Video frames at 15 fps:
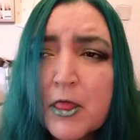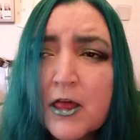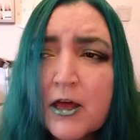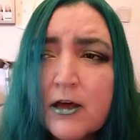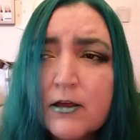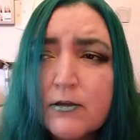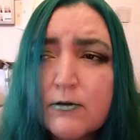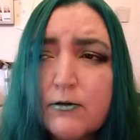
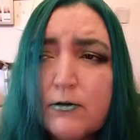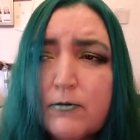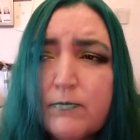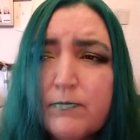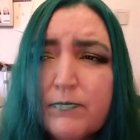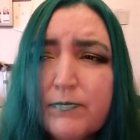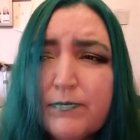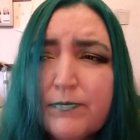So,
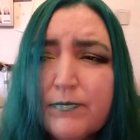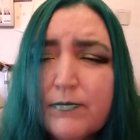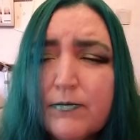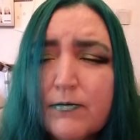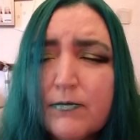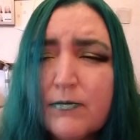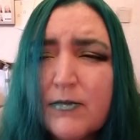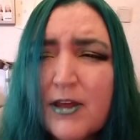
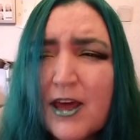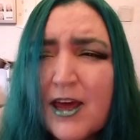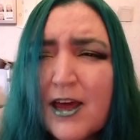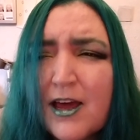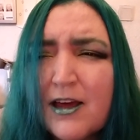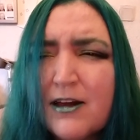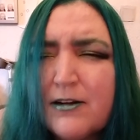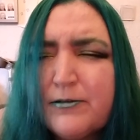yeah,
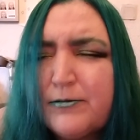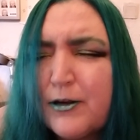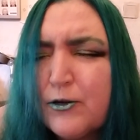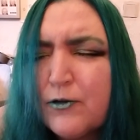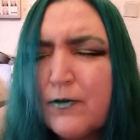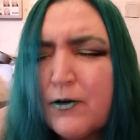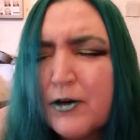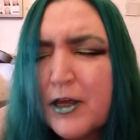I don't know if
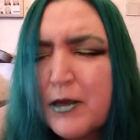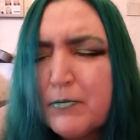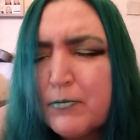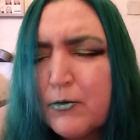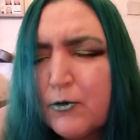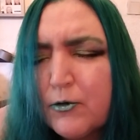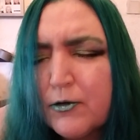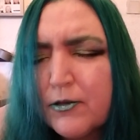I'll keep
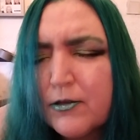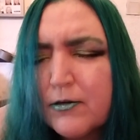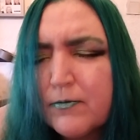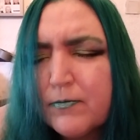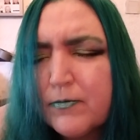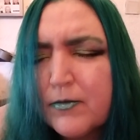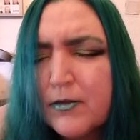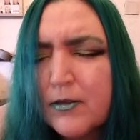both.
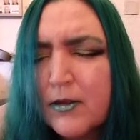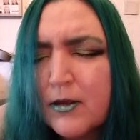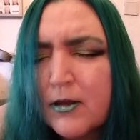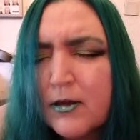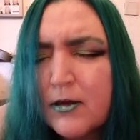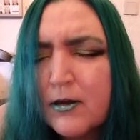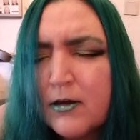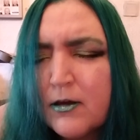
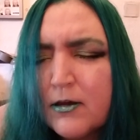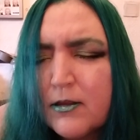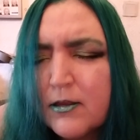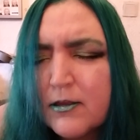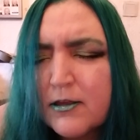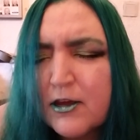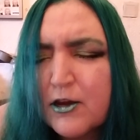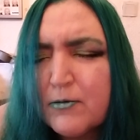The
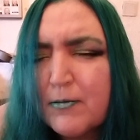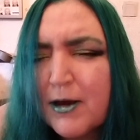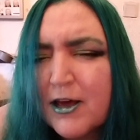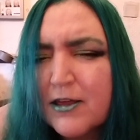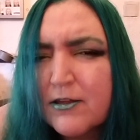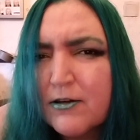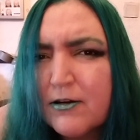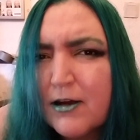
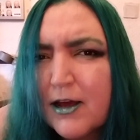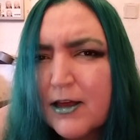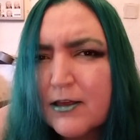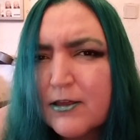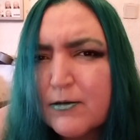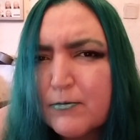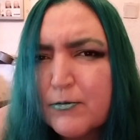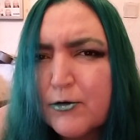Stairmaster has
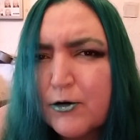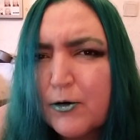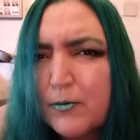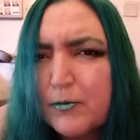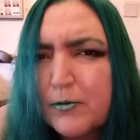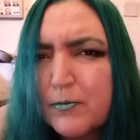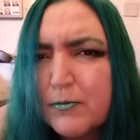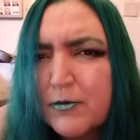some
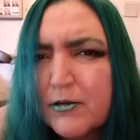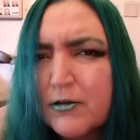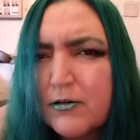problems.